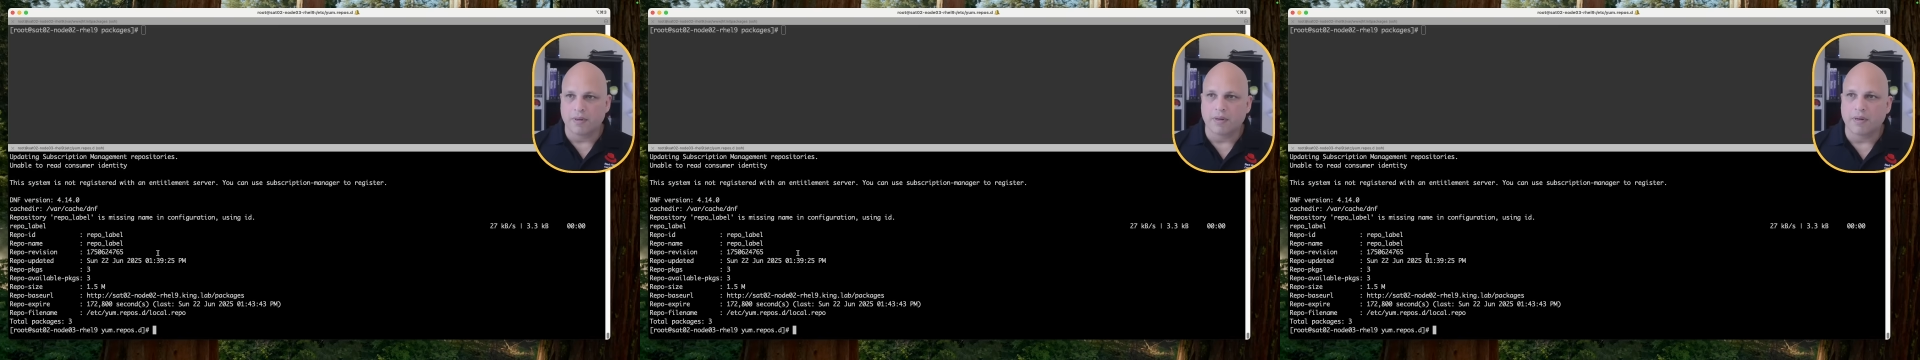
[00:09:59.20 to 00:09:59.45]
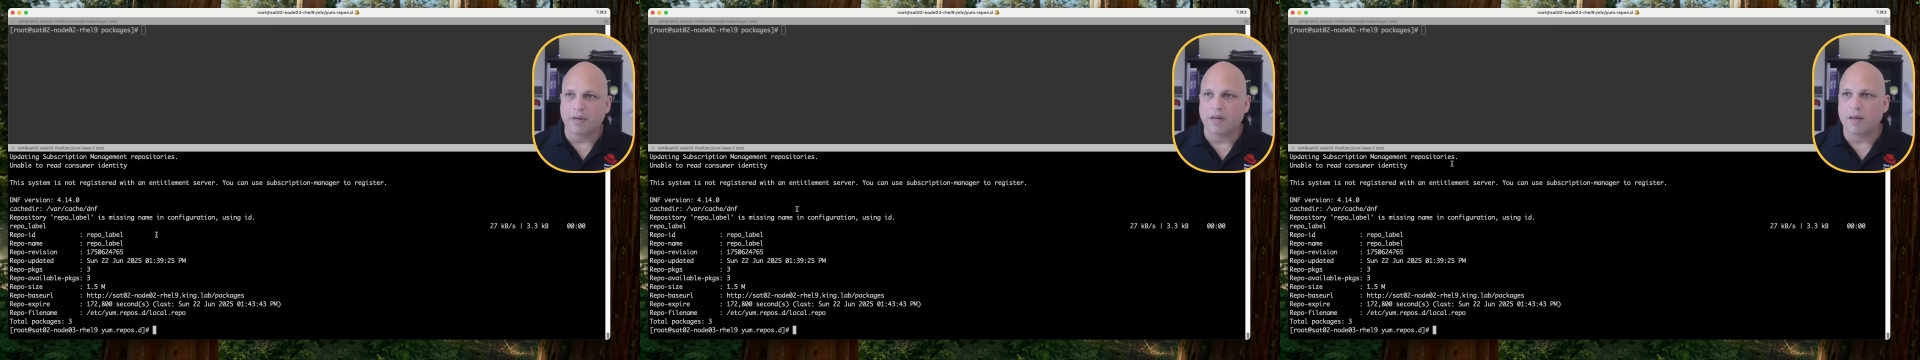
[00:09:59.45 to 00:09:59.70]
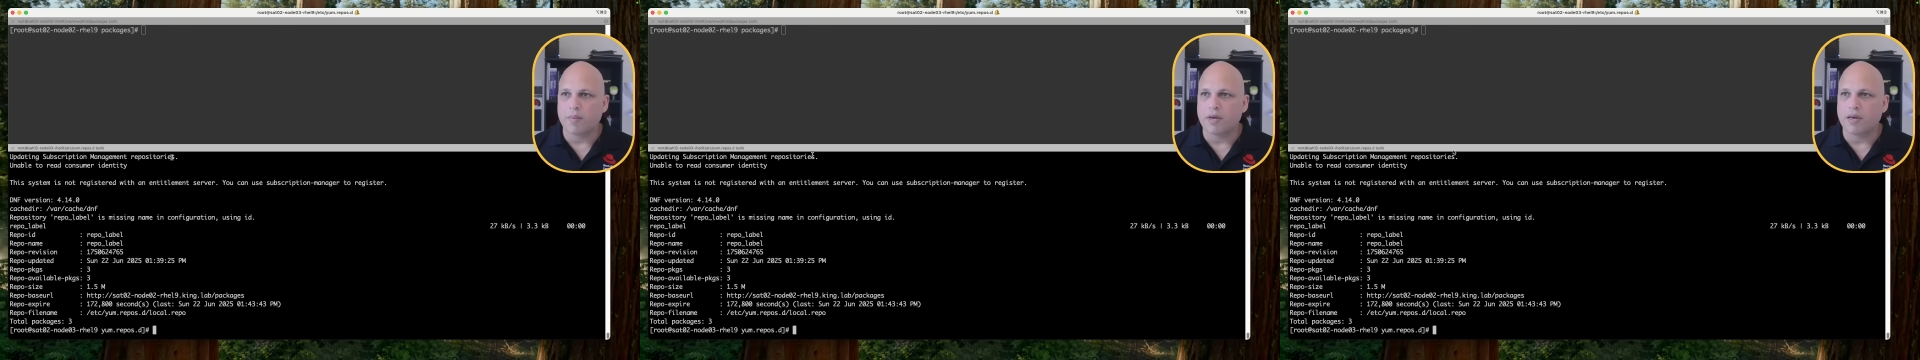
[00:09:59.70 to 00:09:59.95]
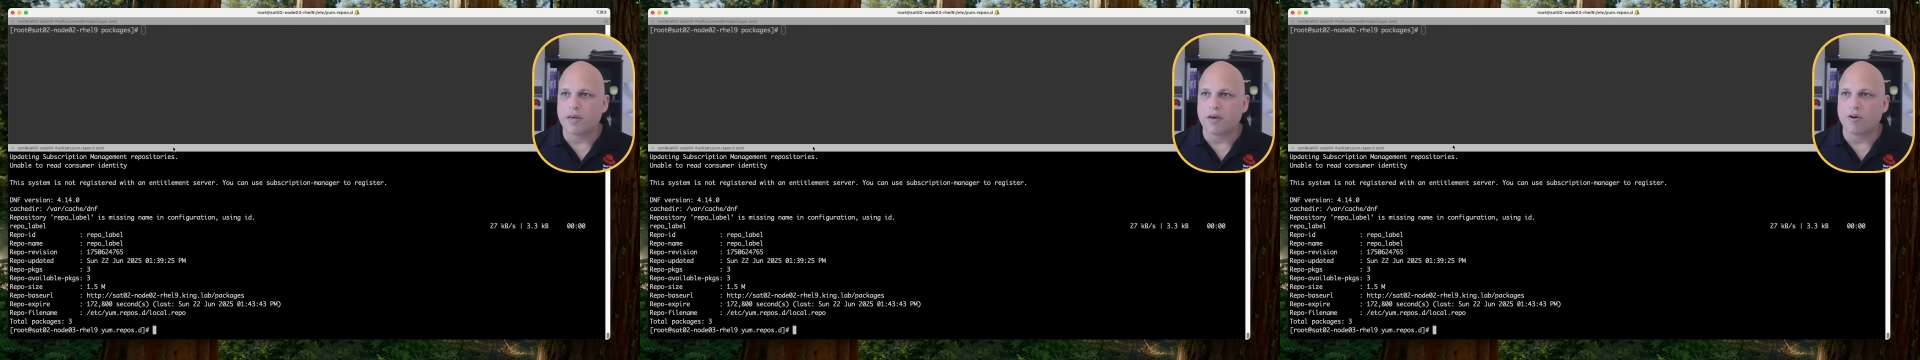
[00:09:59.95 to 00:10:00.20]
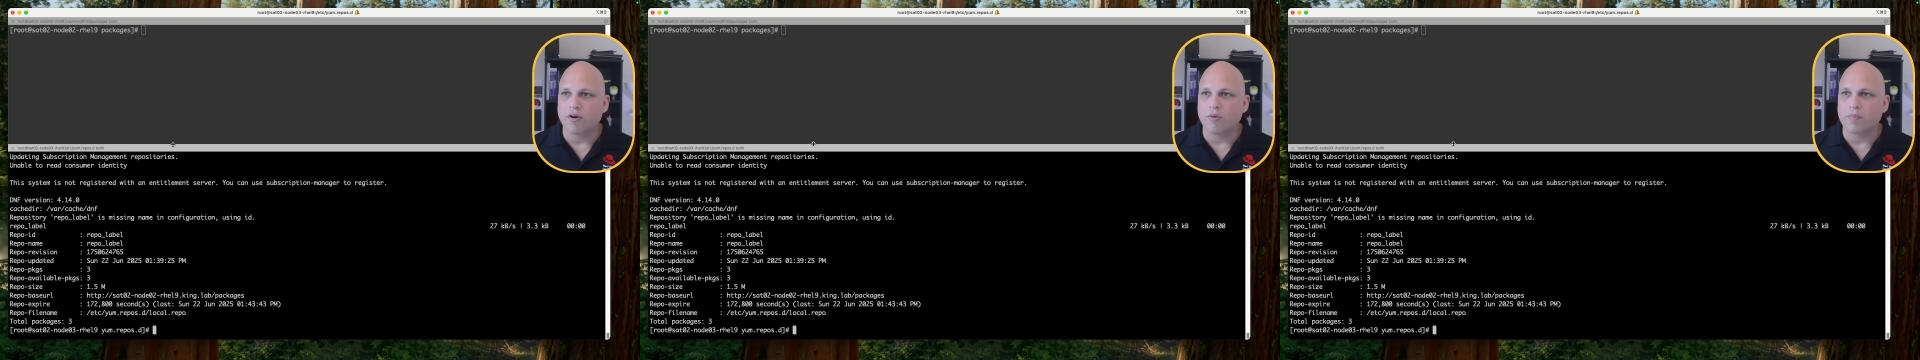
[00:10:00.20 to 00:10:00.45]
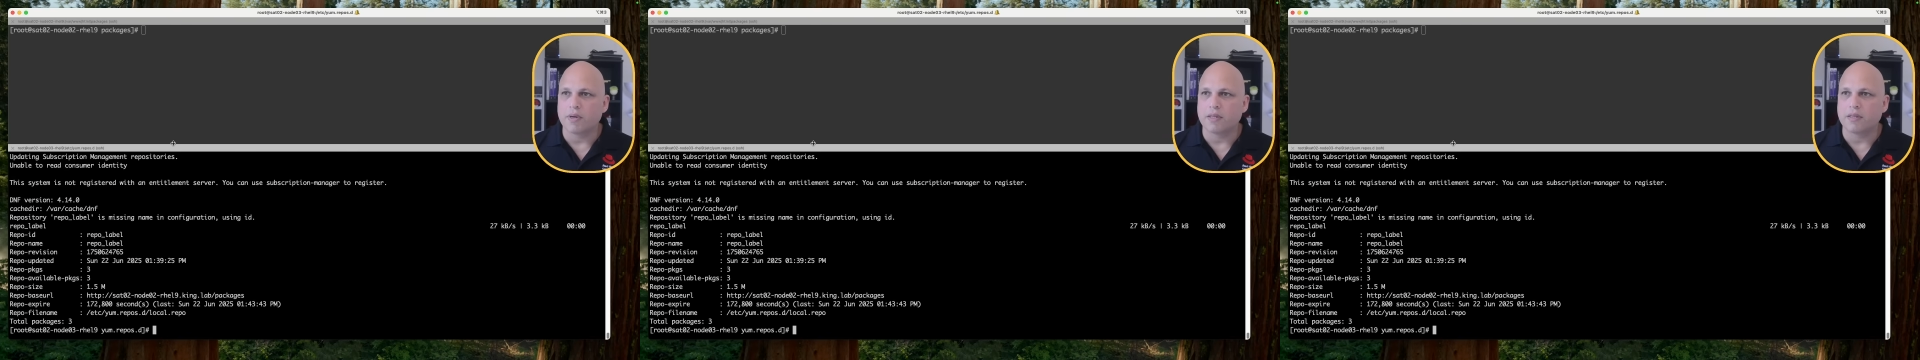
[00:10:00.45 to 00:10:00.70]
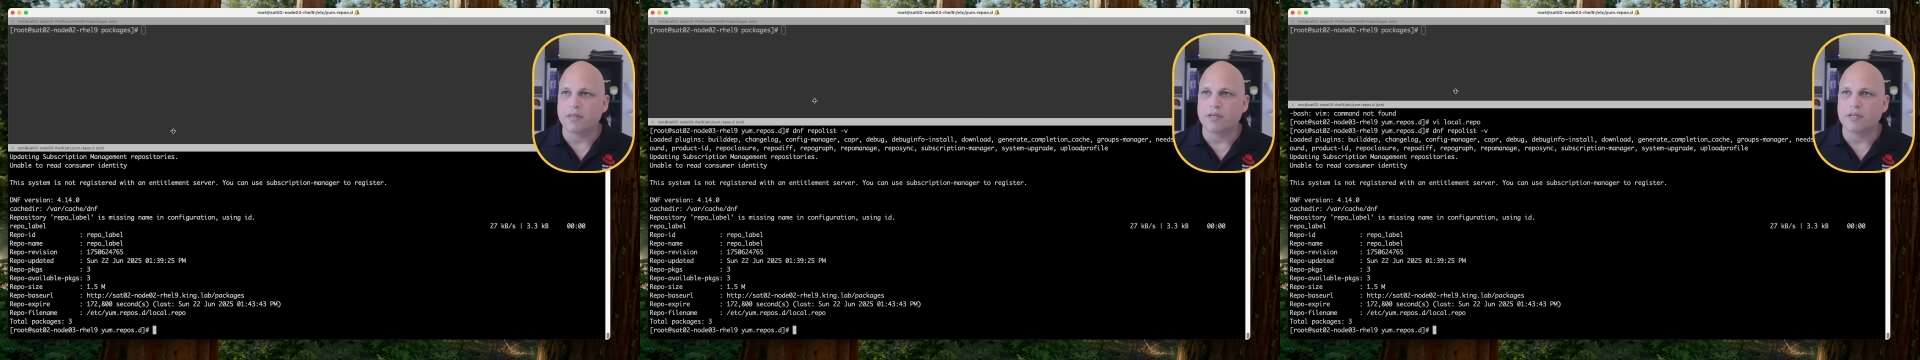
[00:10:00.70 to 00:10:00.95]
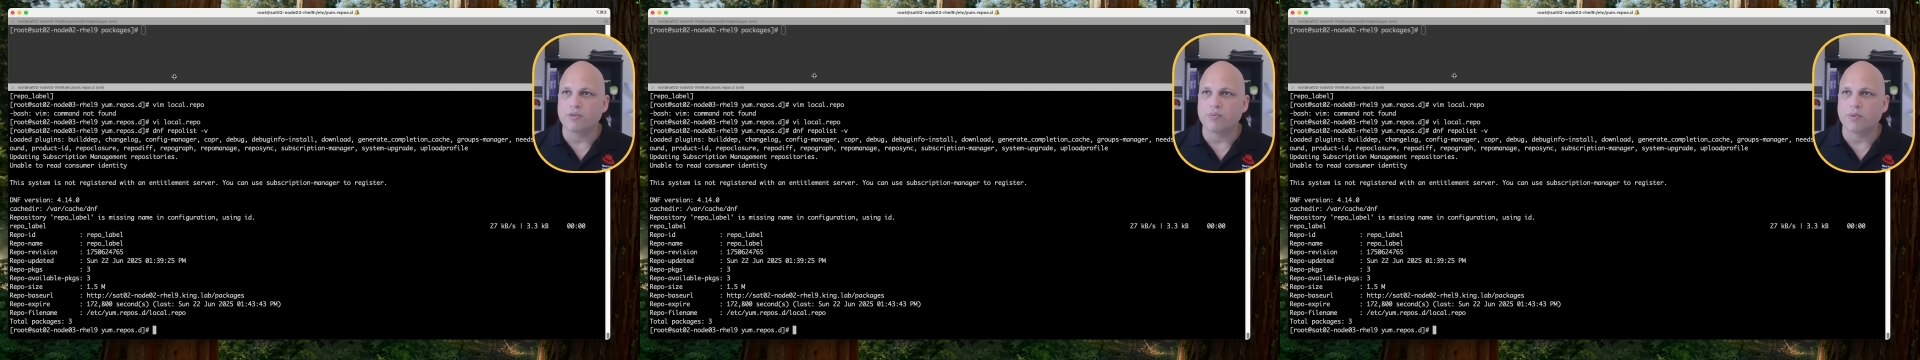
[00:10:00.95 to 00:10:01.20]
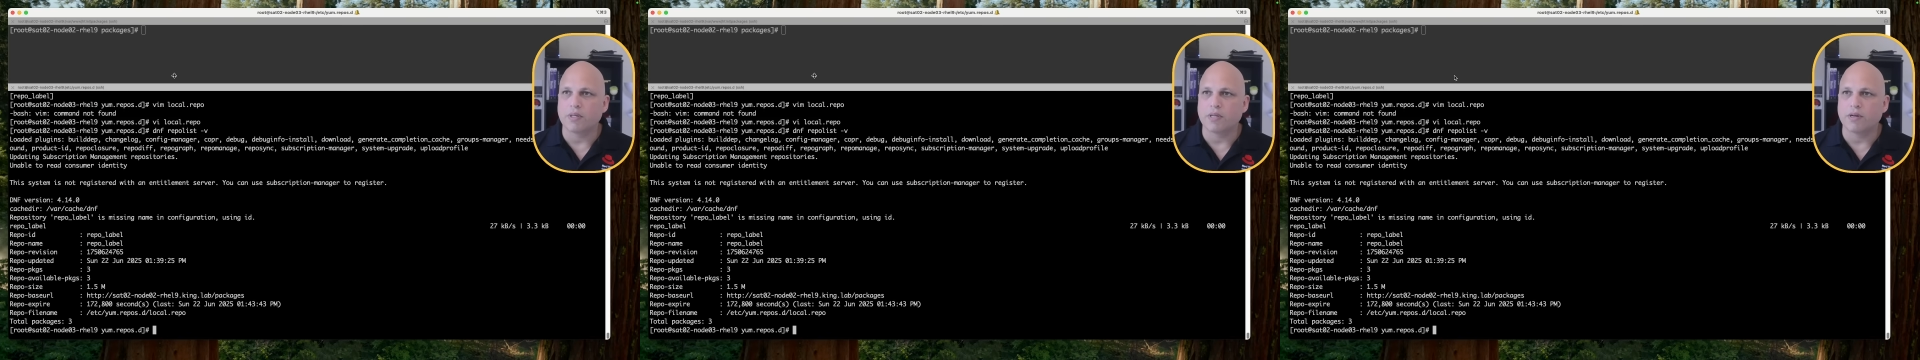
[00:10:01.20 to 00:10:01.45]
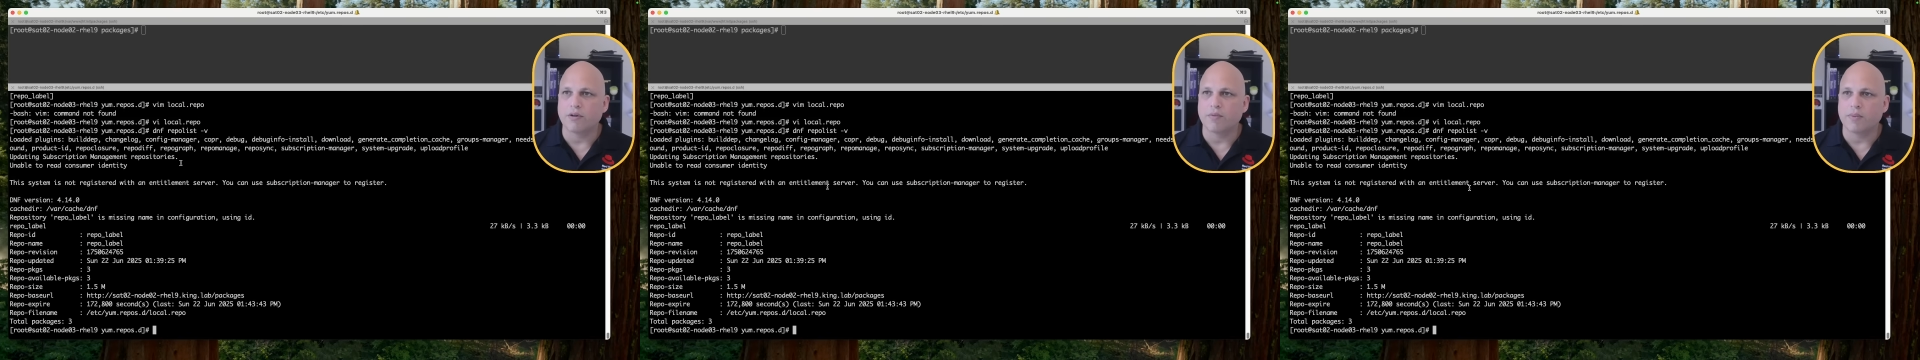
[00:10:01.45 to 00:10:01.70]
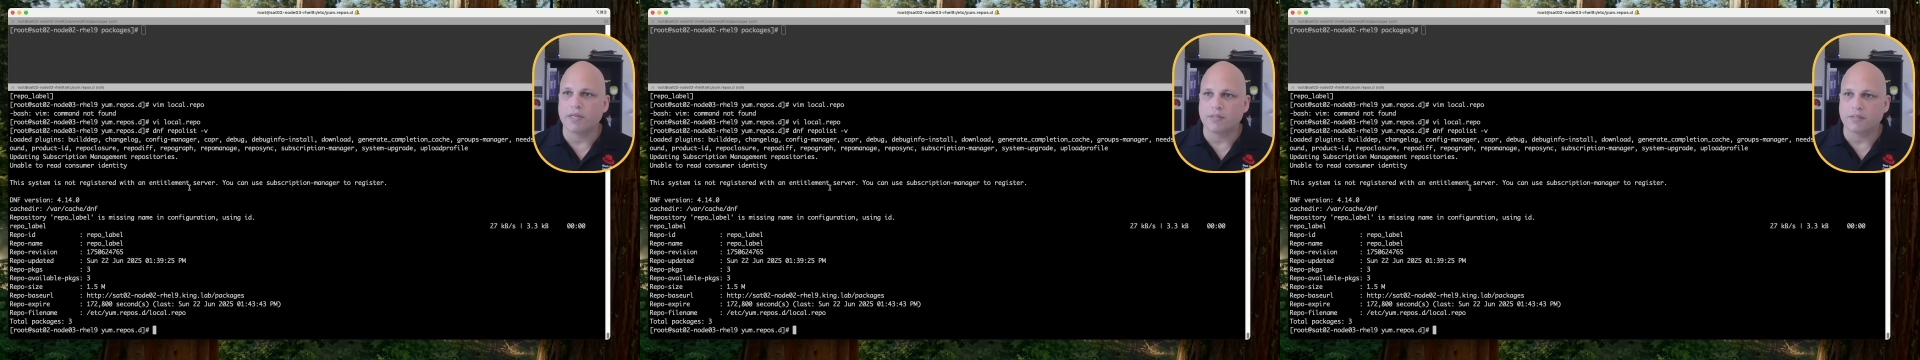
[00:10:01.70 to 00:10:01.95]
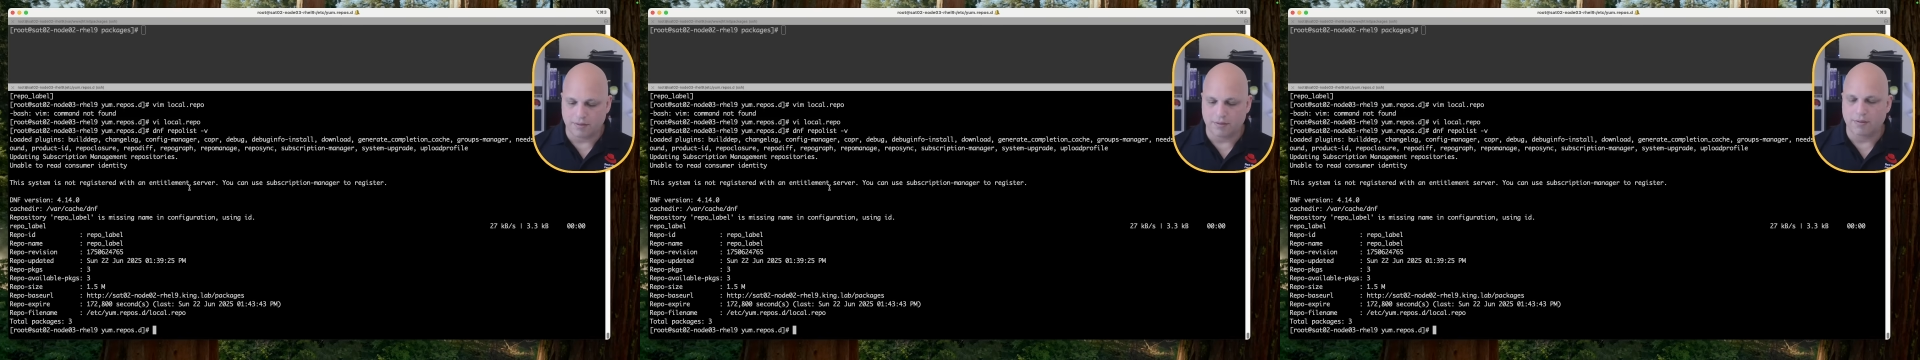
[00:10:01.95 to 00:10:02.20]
Let me open this one a little bit.